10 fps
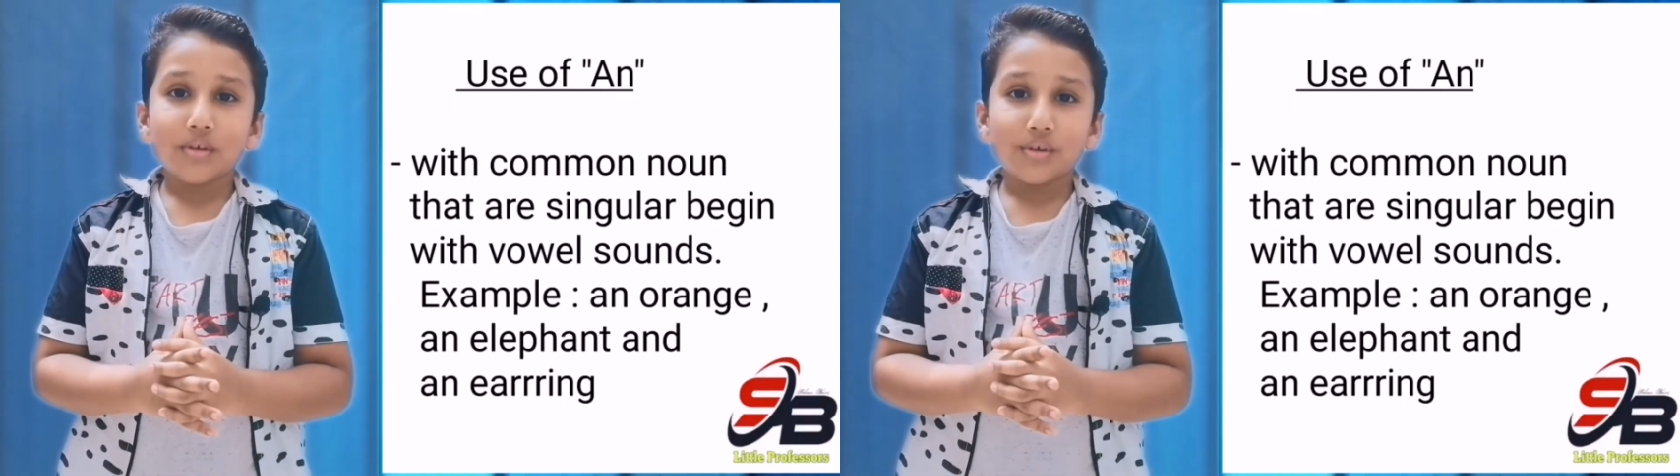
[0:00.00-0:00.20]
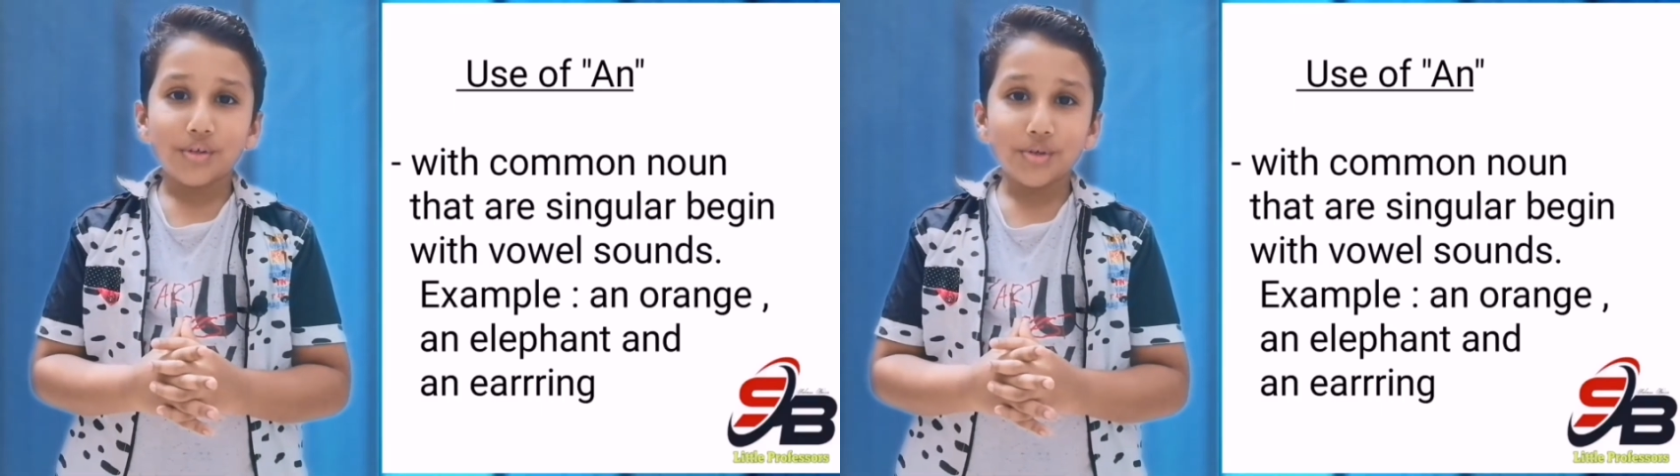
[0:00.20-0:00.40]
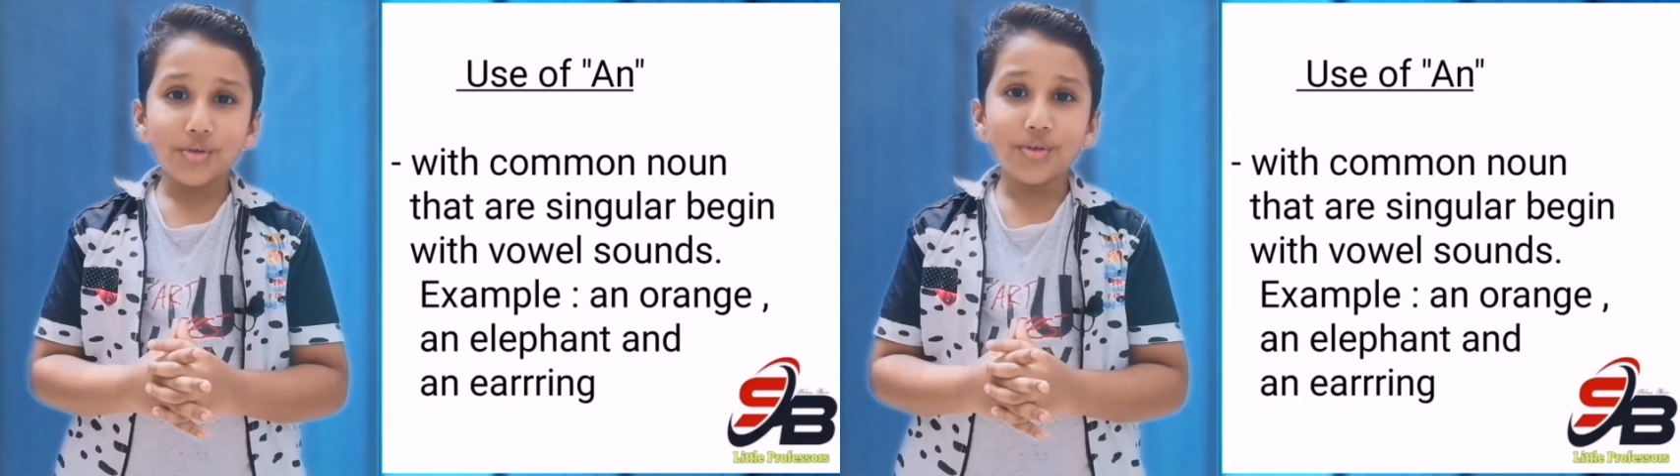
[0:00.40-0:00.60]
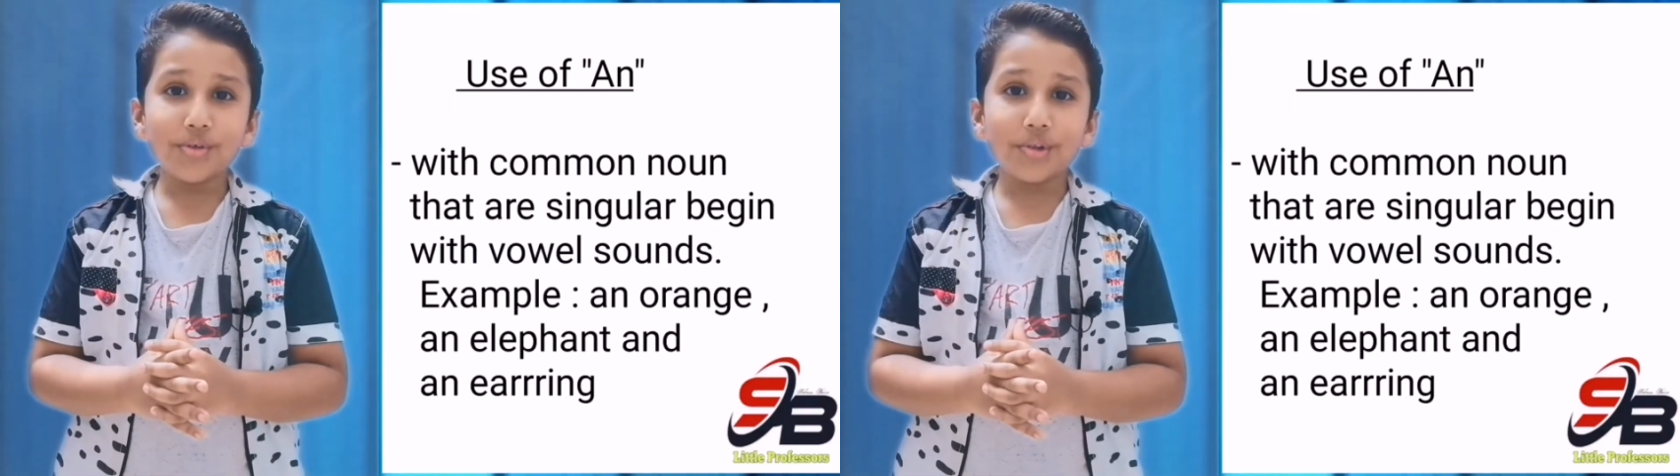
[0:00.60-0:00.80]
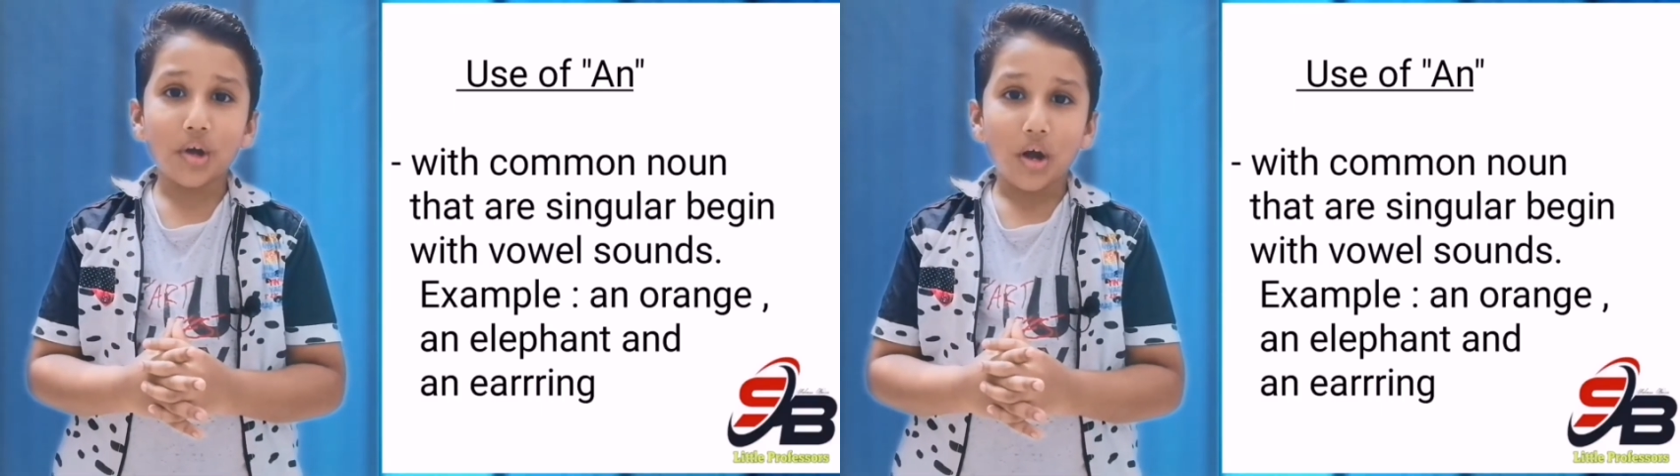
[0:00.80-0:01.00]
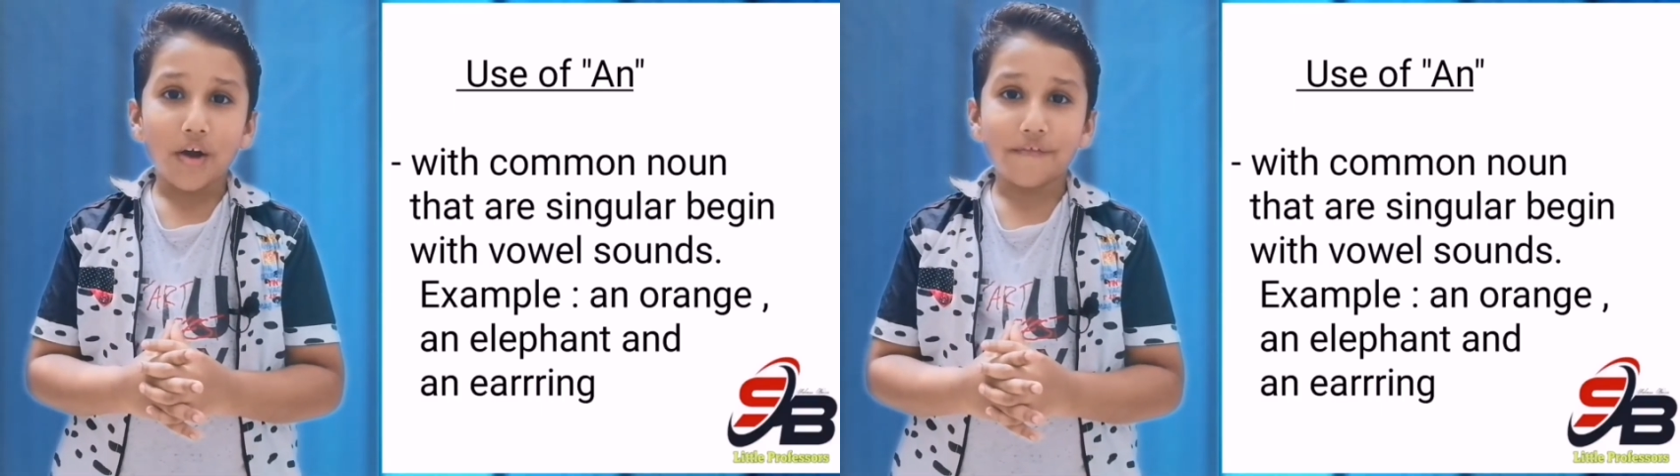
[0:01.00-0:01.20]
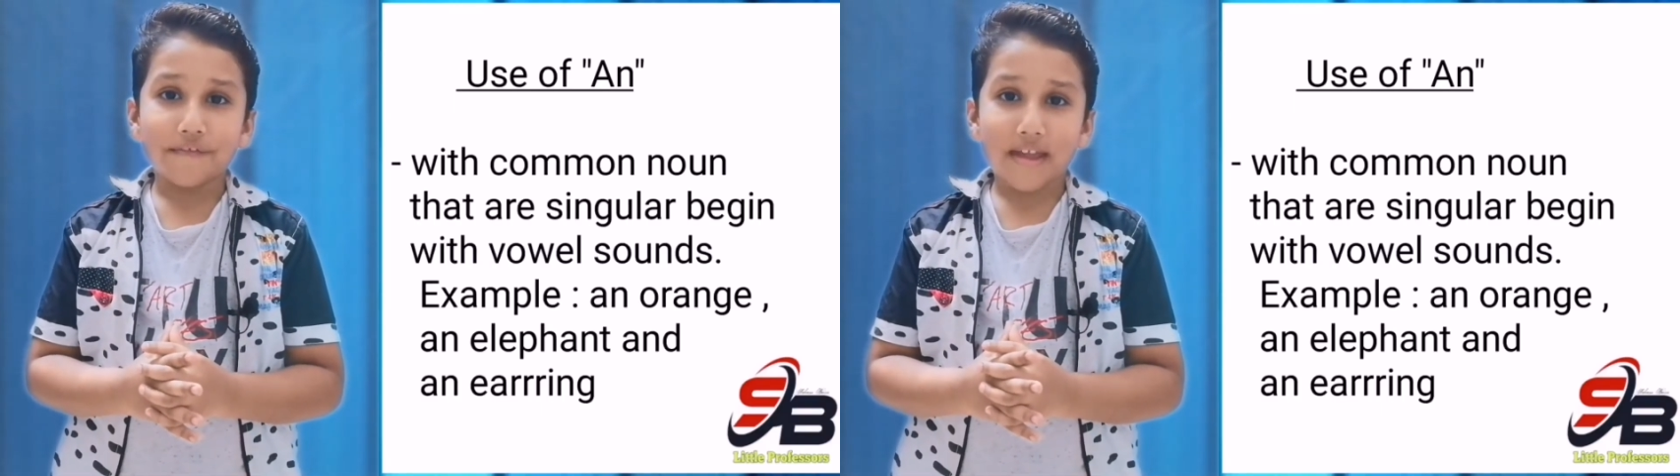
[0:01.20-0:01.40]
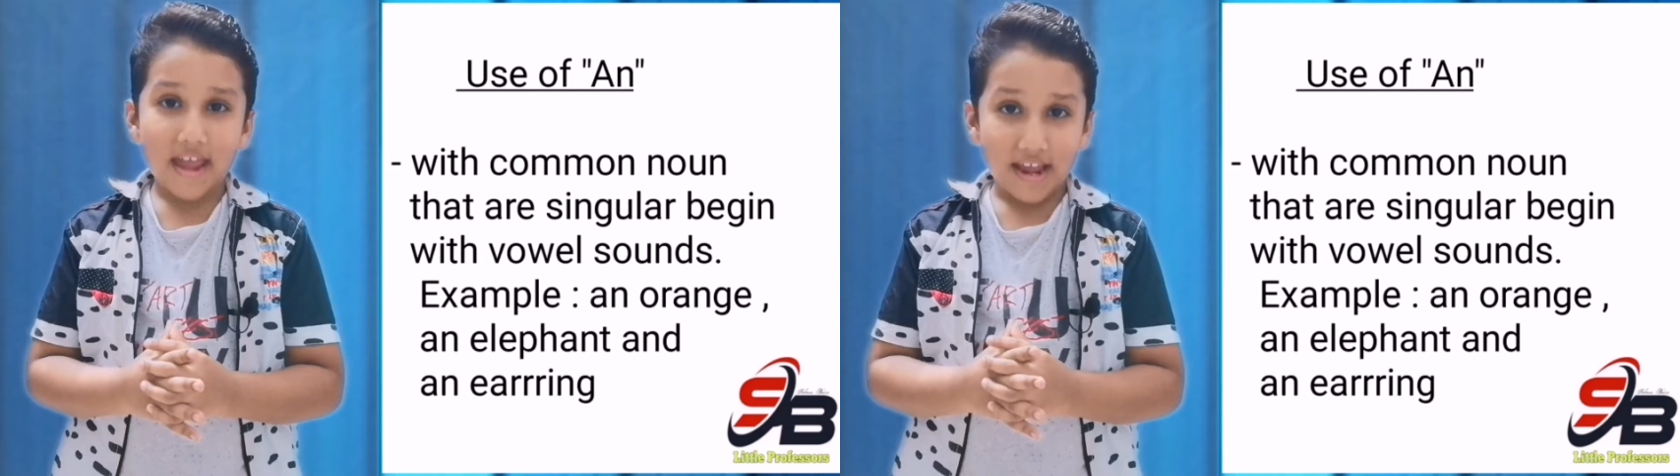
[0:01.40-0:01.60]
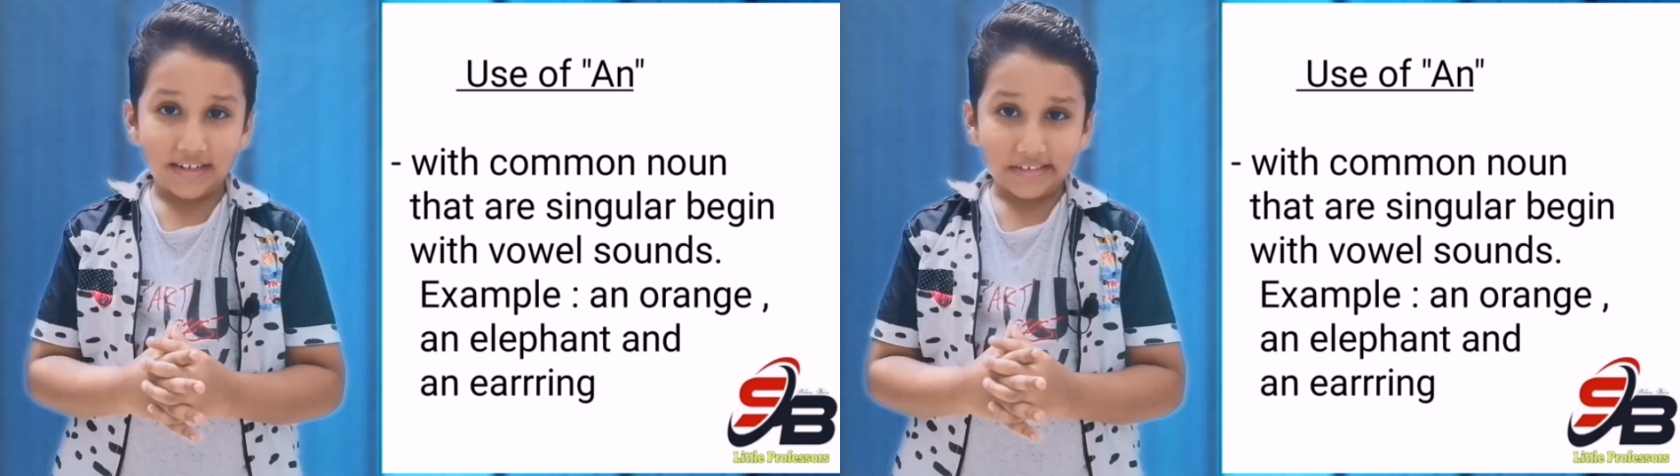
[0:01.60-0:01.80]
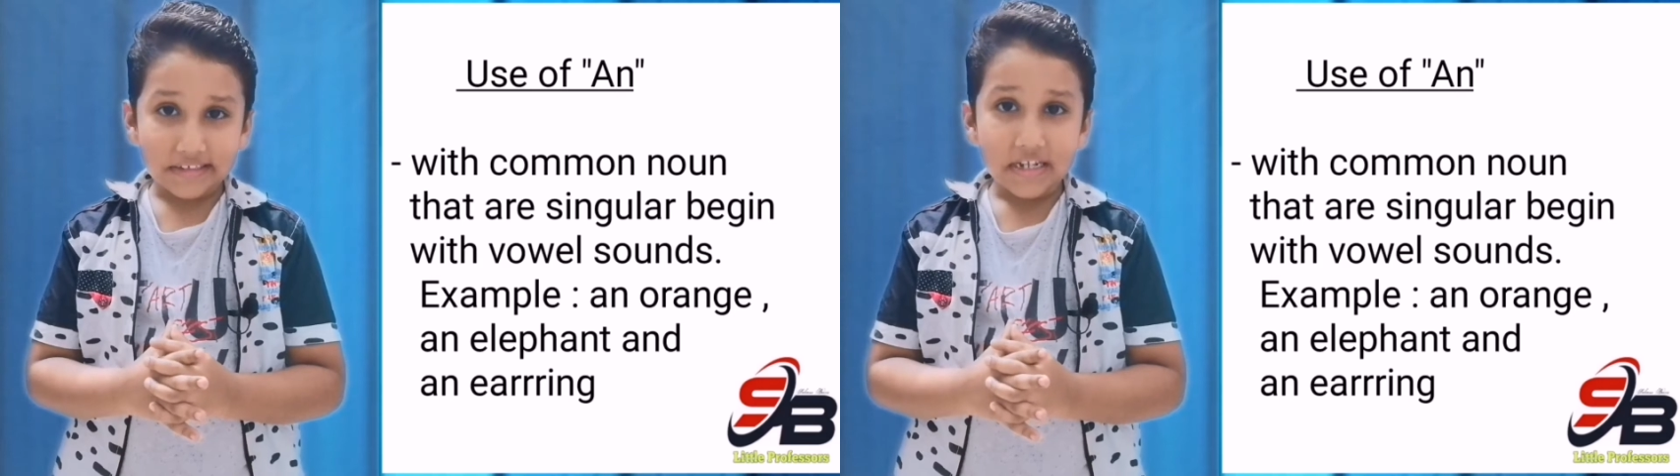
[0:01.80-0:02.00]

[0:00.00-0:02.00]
Use of an.